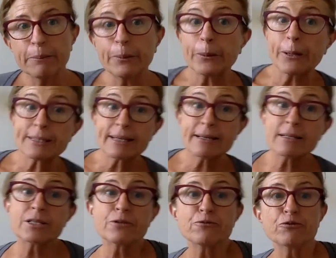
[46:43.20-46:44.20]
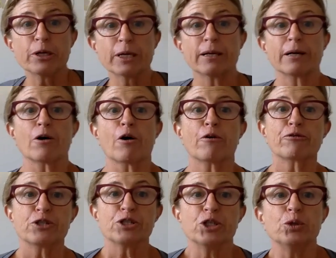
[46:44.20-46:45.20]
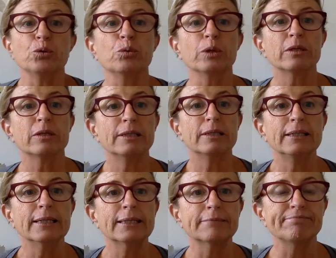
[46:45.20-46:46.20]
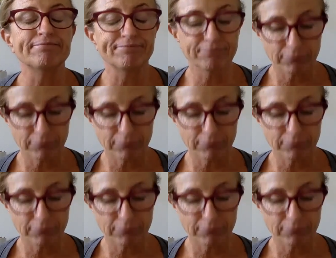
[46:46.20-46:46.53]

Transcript: process of what I offered you with the